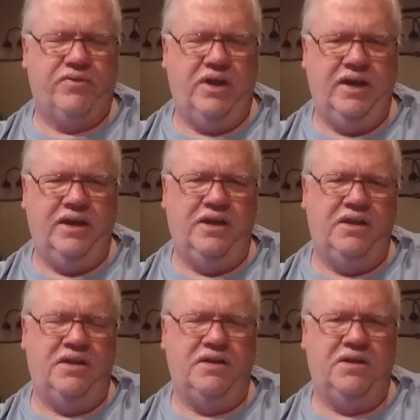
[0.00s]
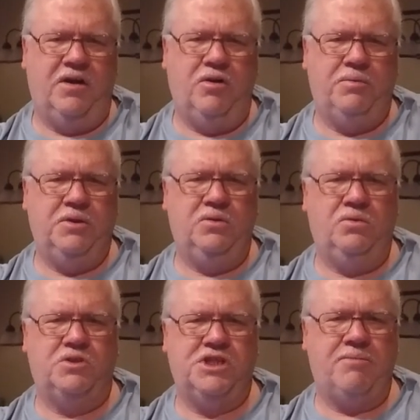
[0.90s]
And I hope you
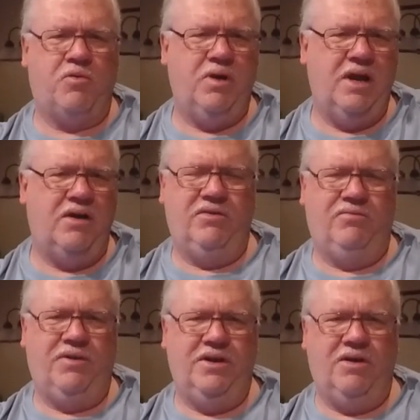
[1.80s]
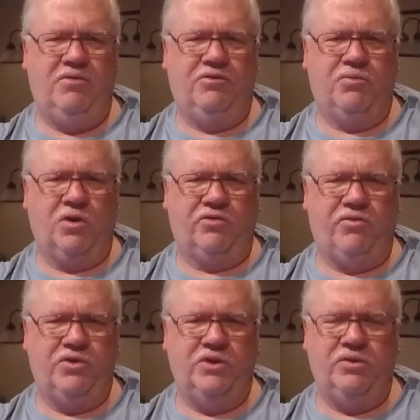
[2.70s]
shop around, find out what works for
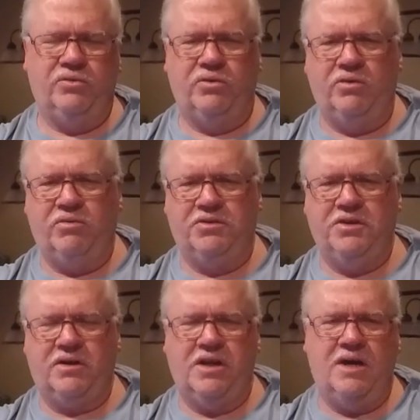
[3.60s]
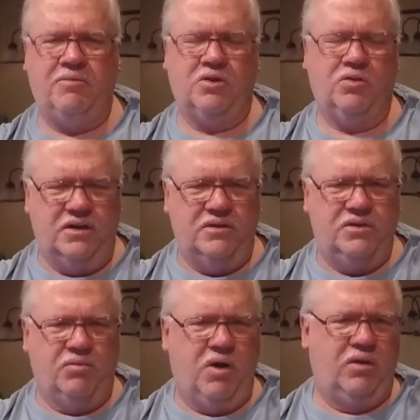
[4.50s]
you and what's economical.
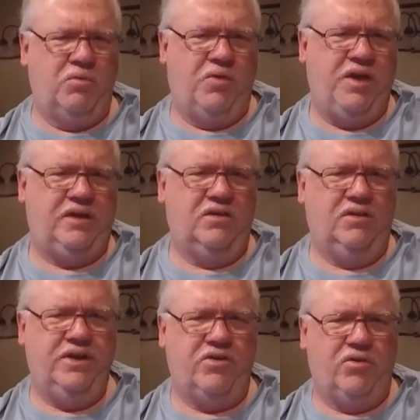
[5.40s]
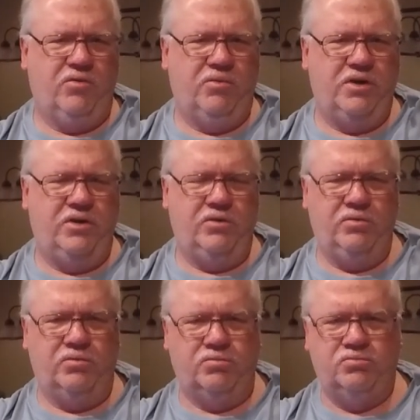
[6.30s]
Your wallet will thank you later when
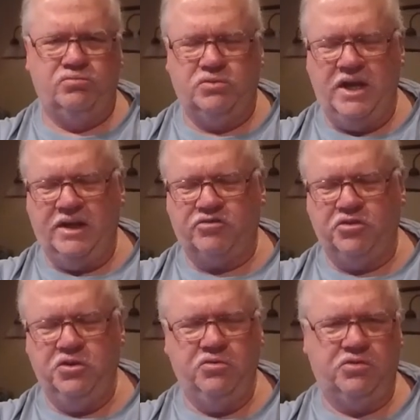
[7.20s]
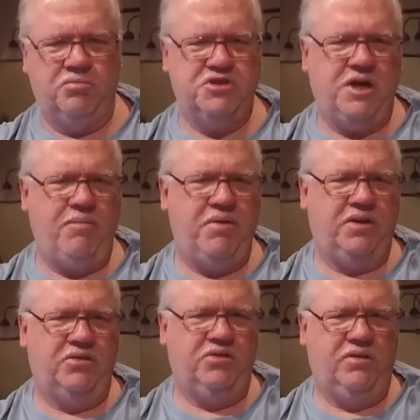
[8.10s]
you actually do some shopping
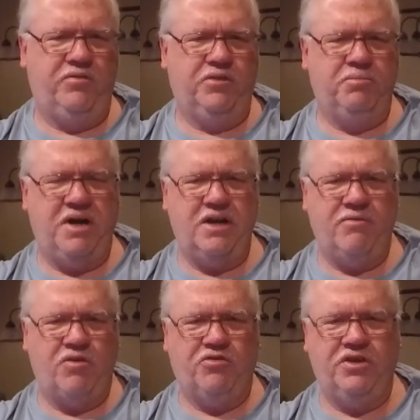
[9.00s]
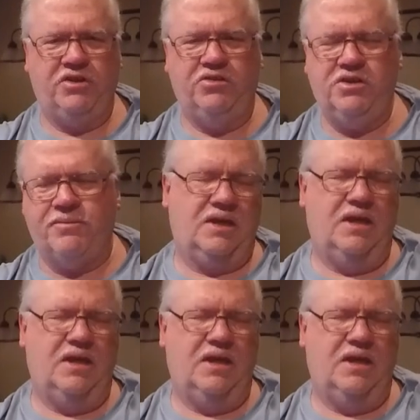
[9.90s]
instead of just buying the first thing you see.